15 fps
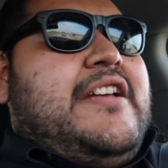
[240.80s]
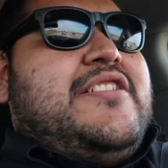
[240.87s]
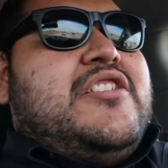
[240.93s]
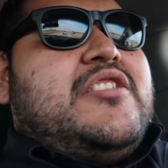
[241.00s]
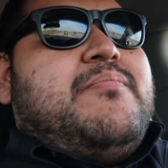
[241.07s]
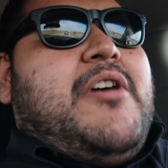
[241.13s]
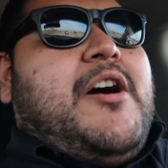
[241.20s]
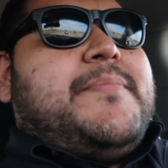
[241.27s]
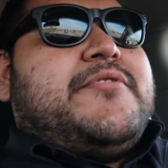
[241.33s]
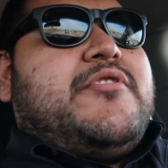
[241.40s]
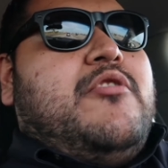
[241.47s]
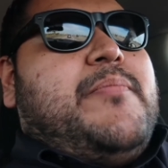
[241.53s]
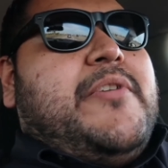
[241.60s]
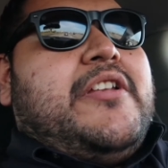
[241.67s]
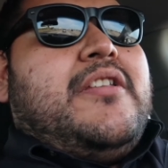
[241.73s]
it just pops
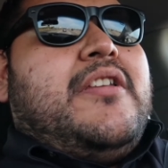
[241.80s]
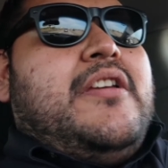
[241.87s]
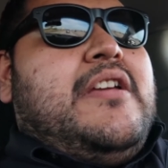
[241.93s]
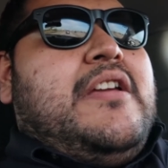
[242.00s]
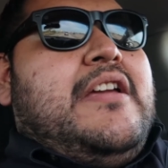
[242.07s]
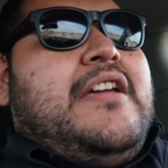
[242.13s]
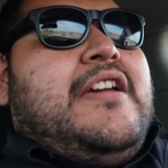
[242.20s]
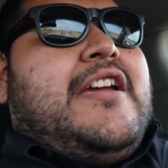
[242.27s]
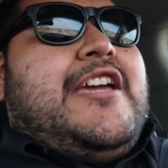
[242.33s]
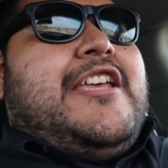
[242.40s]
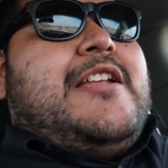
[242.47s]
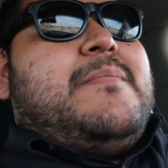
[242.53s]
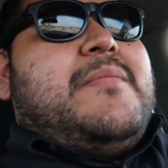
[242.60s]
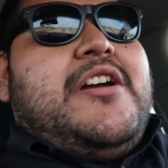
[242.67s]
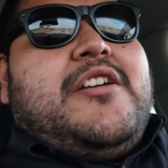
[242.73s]
open.
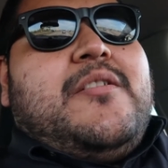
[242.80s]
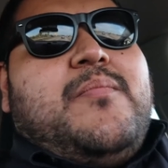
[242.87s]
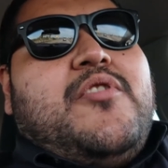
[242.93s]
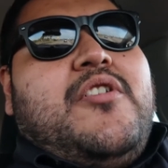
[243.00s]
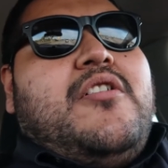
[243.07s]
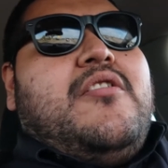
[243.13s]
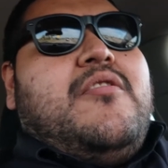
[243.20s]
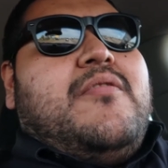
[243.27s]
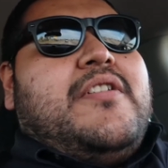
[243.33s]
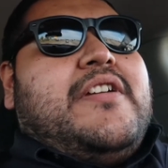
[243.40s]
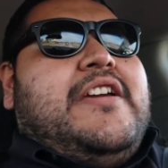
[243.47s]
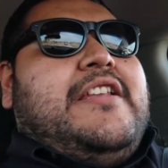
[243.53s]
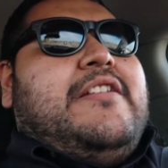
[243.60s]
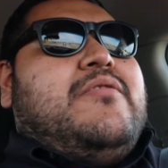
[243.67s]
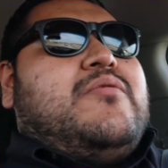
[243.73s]
And I'm like, bro,
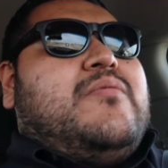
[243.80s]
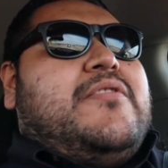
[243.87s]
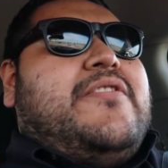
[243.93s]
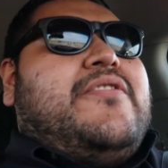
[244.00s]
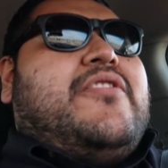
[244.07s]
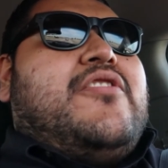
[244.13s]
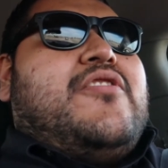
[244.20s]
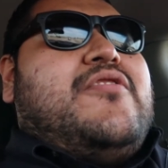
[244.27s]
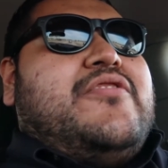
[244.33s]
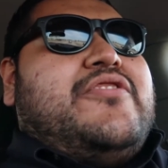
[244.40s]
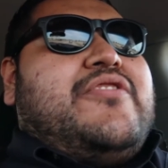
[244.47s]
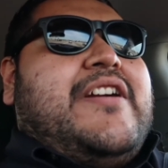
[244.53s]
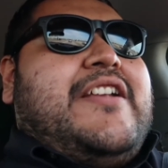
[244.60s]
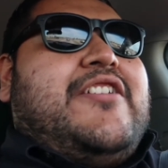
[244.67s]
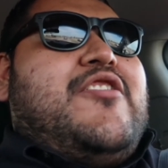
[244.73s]
and it was one of the girls
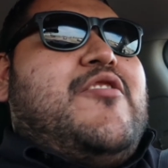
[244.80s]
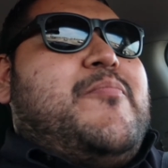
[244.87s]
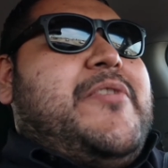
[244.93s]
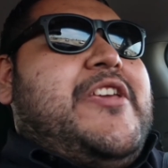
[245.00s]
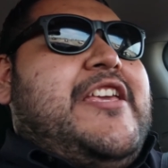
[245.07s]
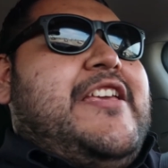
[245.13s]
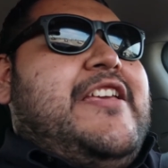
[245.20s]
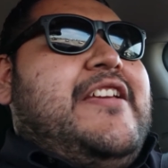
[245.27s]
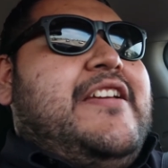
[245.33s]
trying to go pee.